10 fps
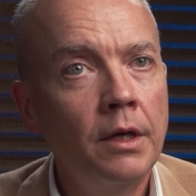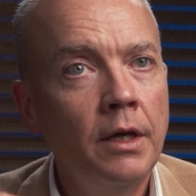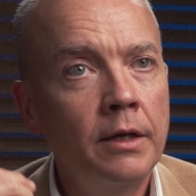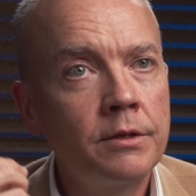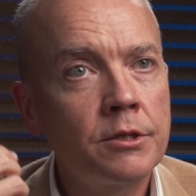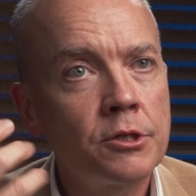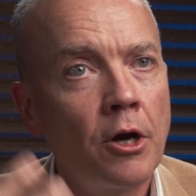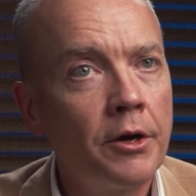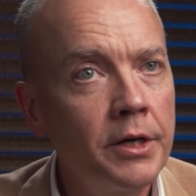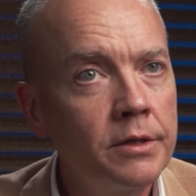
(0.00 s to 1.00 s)
in
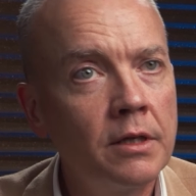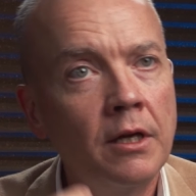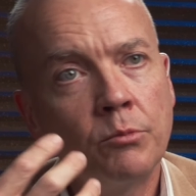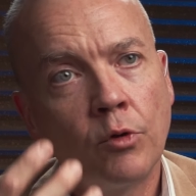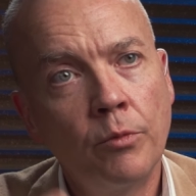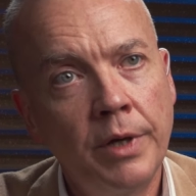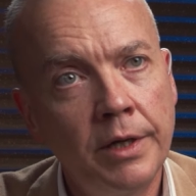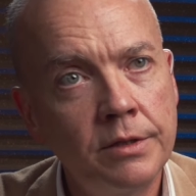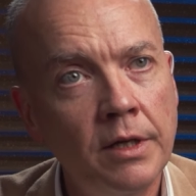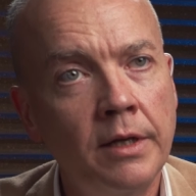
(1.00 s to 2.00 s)
starting to
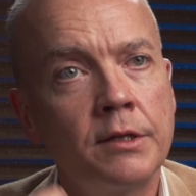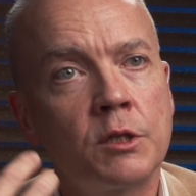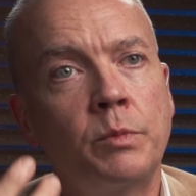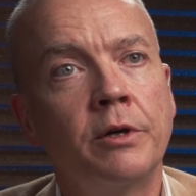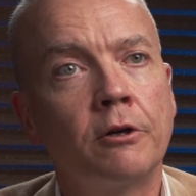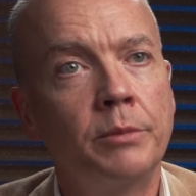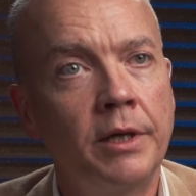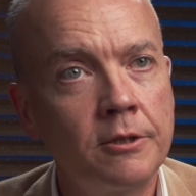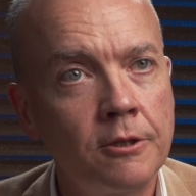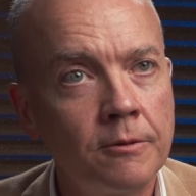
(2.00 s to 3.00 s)
implement and
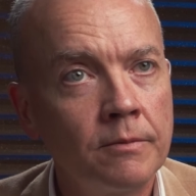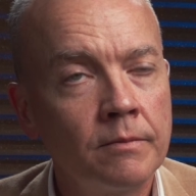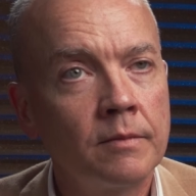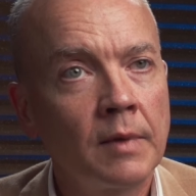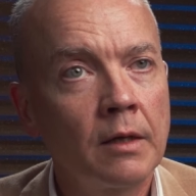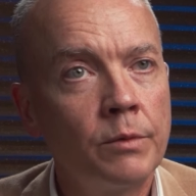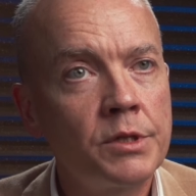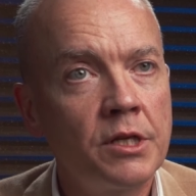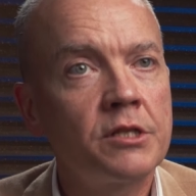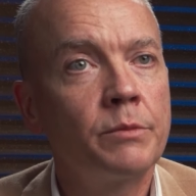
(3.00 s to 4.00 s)
experiment with
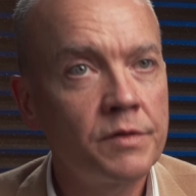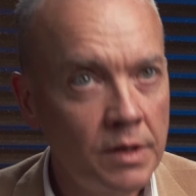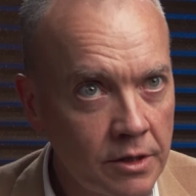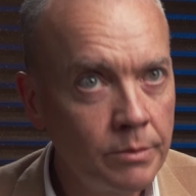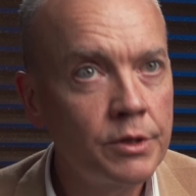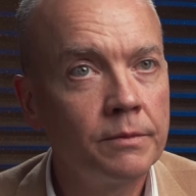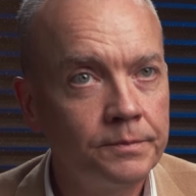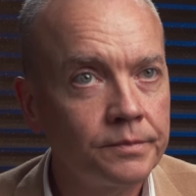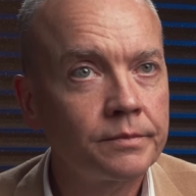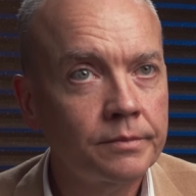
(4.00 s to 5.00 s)
system of systems.
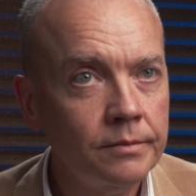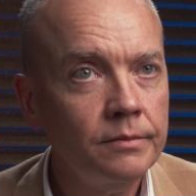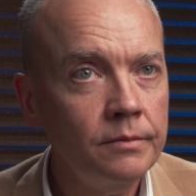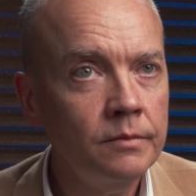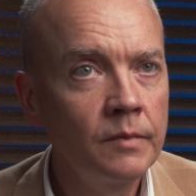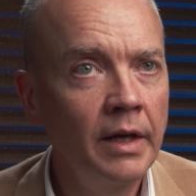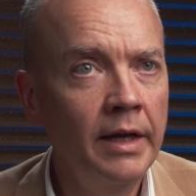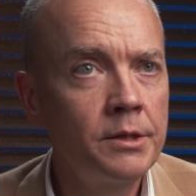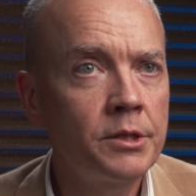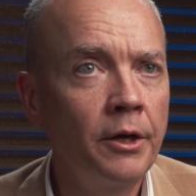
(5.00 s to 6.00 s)

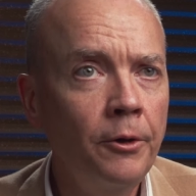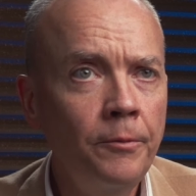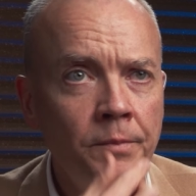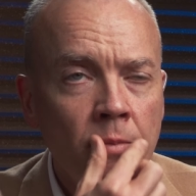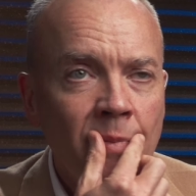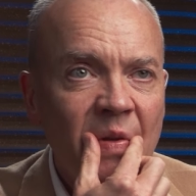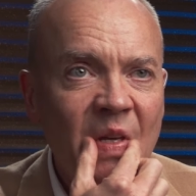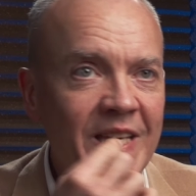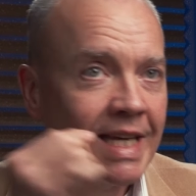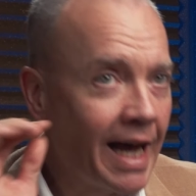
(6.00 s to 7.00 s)
And so
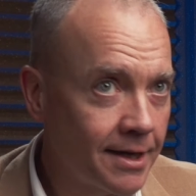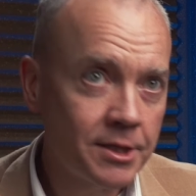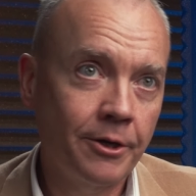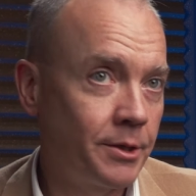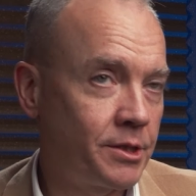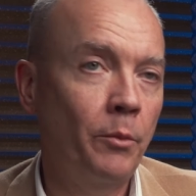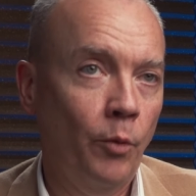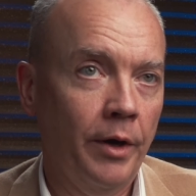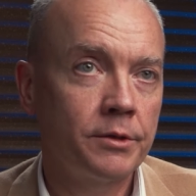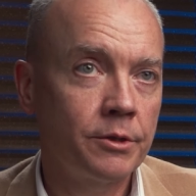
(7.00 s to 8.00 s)
you got to start
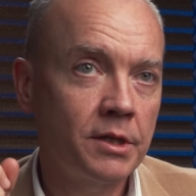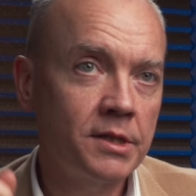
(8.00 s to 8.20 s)
somewhere. So it's